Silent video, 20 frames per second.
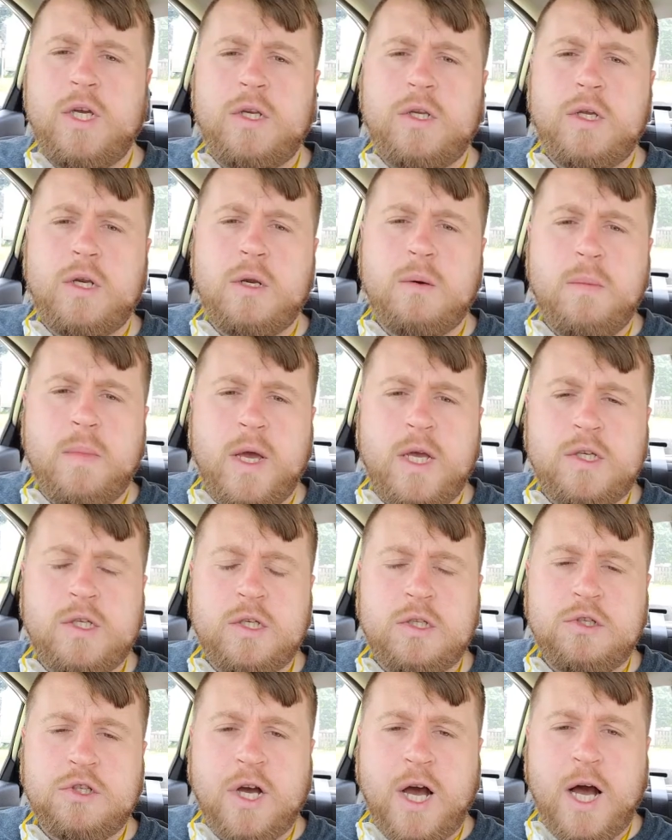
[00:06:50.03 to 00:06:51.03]
did an
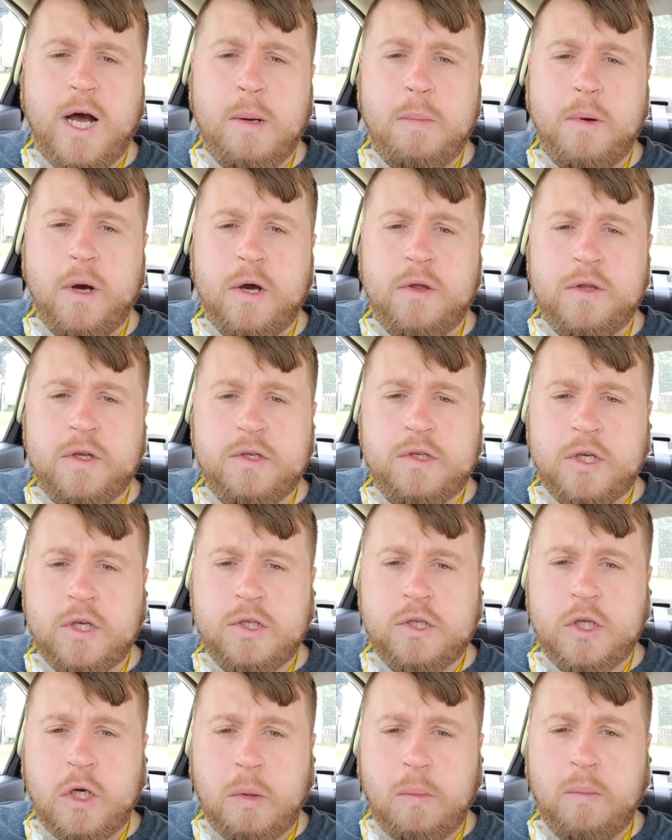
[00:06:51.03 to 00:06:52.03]
amazing job on the
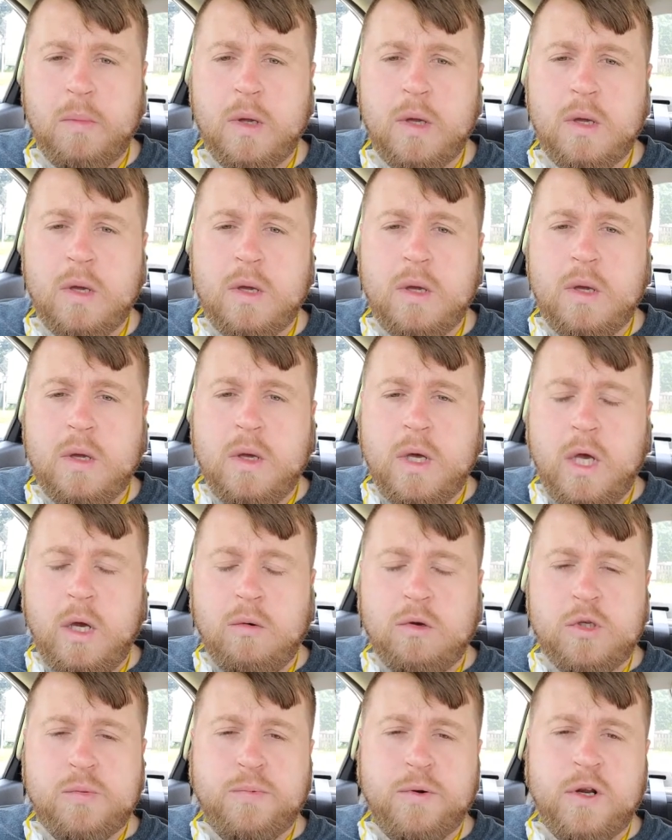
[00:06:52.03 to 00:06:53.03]
system. It
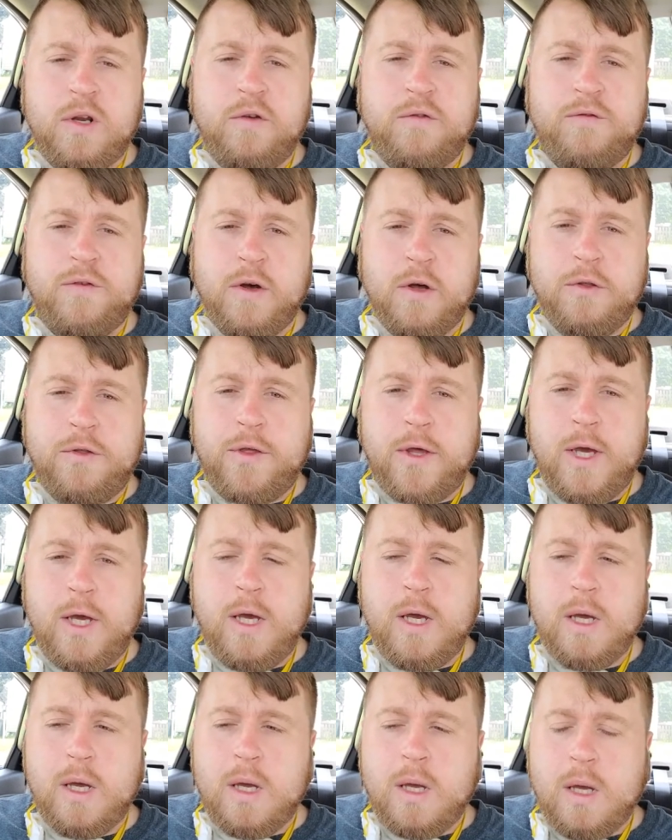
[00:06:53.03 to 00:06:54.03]
was pretty
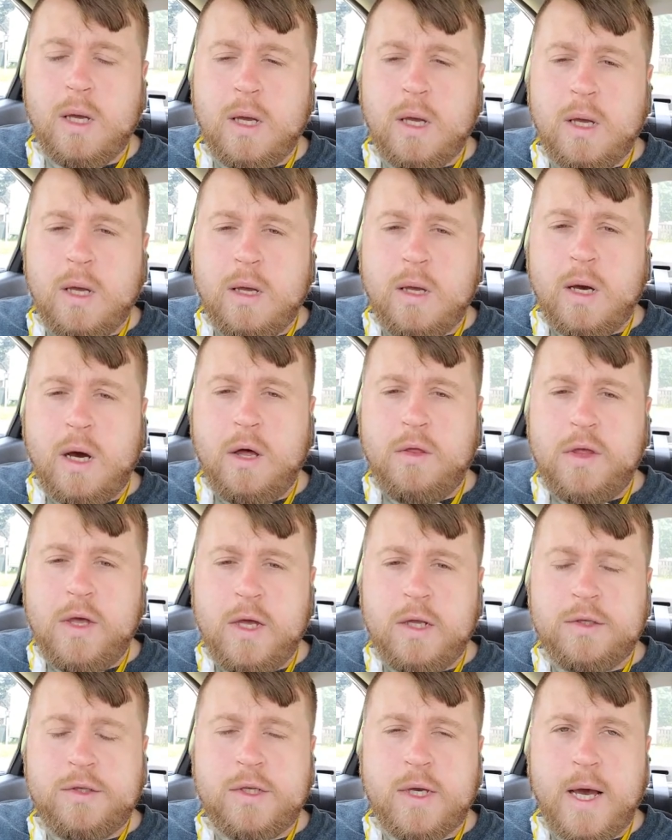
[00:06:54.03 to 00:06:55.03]
filthy on
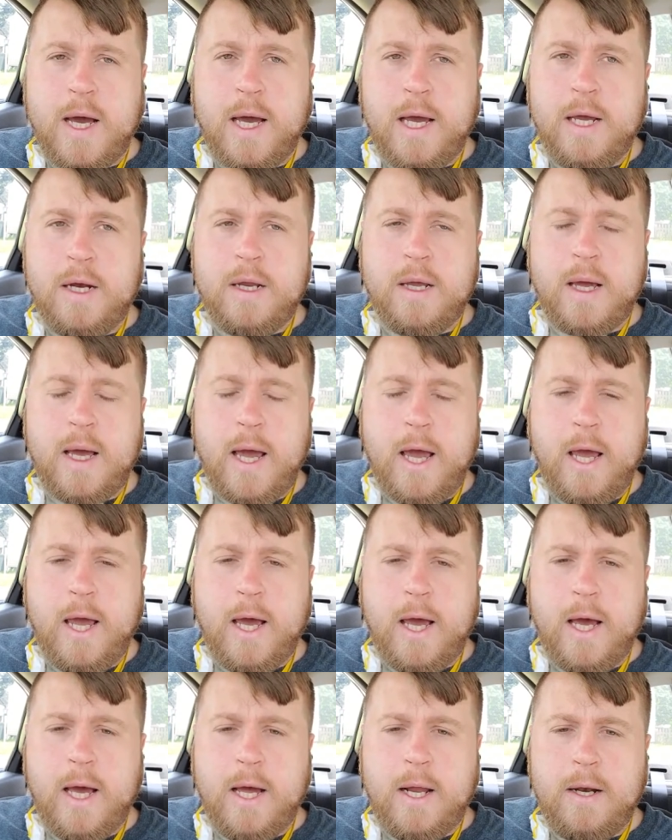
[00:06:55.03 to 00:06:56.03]
the inside,
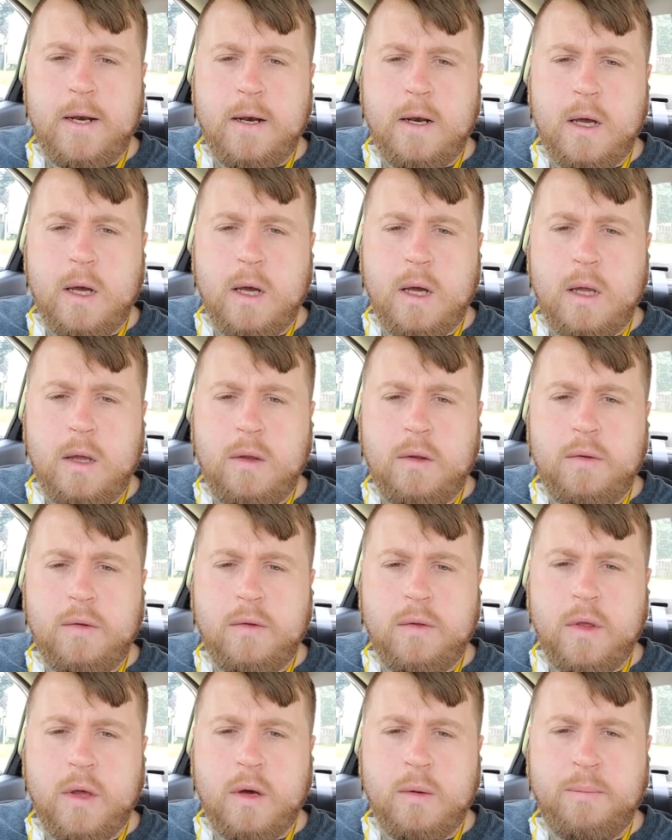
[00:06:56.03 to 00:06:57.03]
and
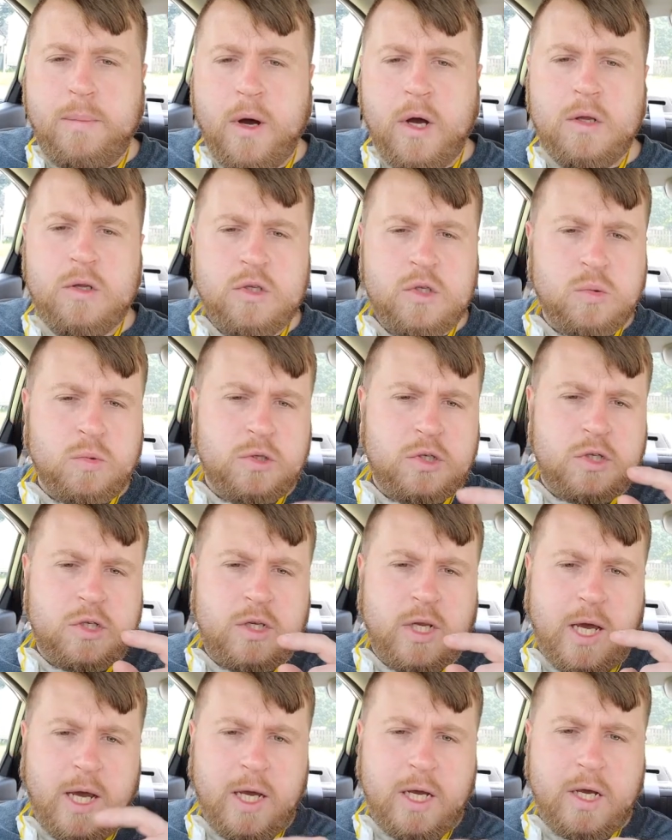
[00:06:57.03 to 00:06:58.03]
the buttons would
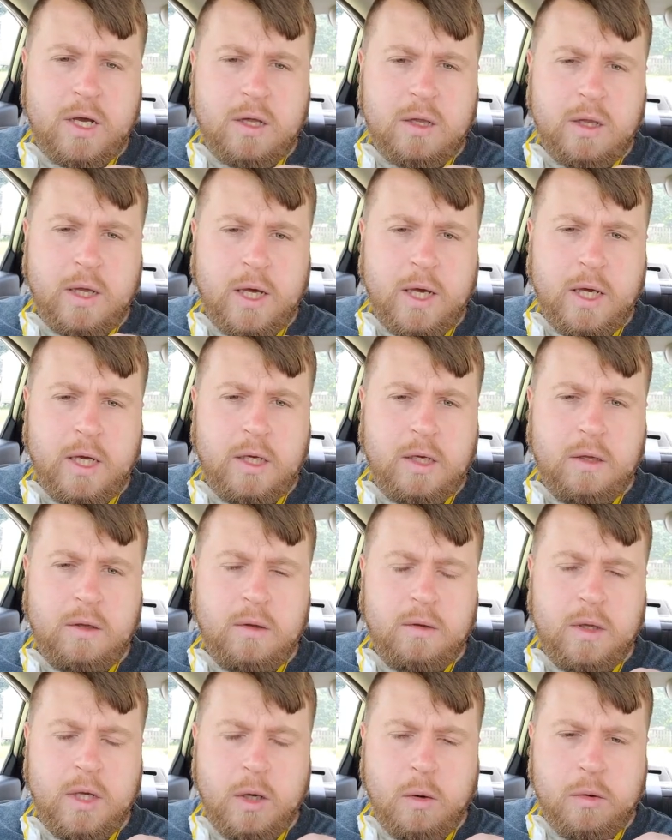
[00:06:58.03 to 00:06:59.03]
stick. Like,
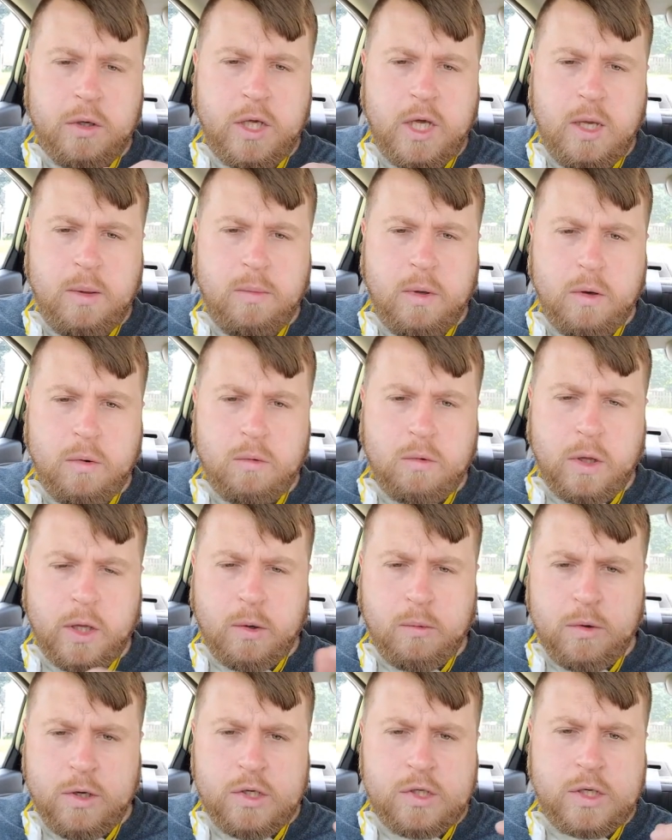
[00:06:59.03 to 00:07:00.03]
it would
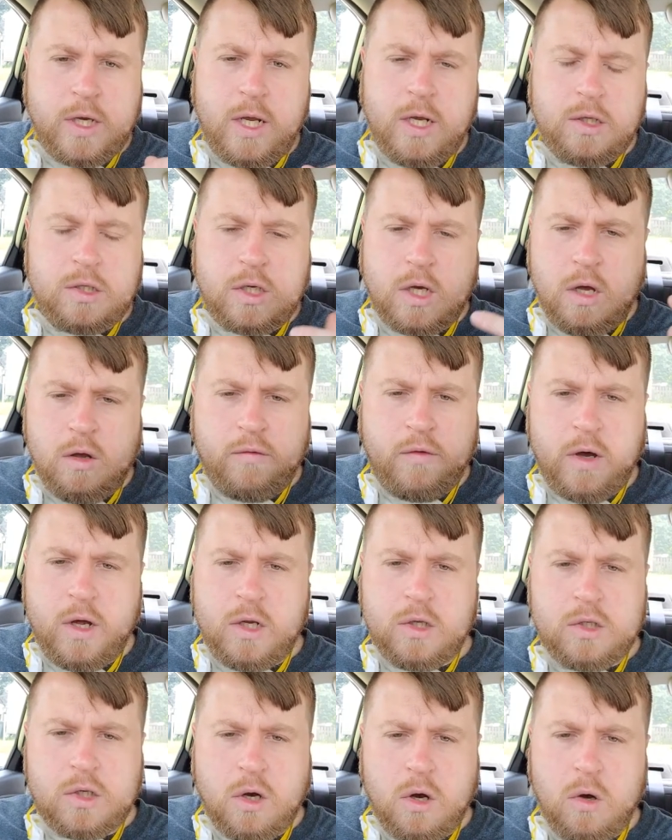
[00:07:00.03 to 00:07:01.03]
like reset itself on
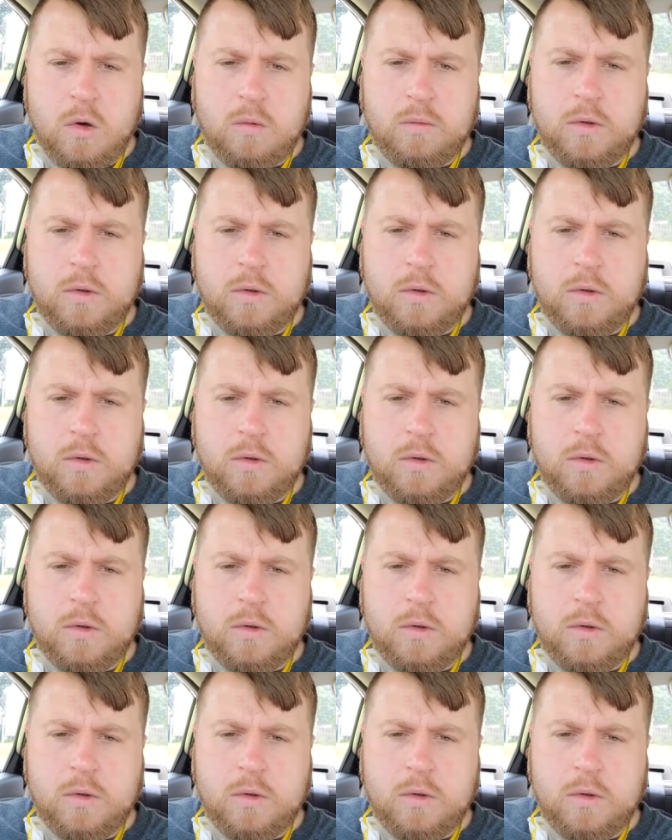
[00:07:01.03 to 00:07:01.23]
its own